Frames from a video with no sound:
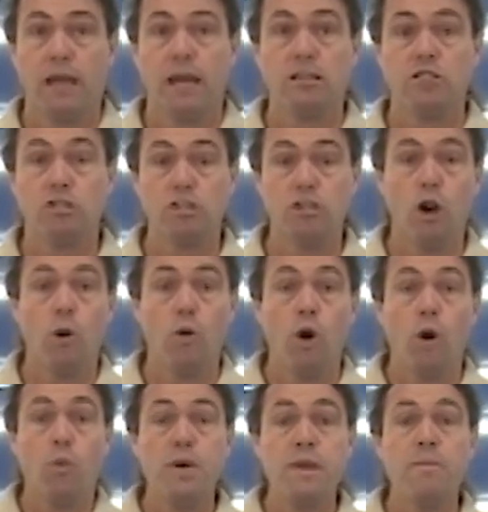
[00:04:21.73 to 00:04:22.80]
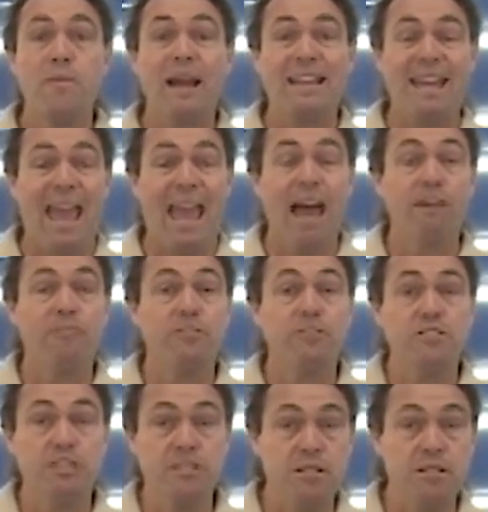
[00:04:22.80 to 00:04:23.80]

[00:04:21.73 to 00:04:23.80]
And so we might have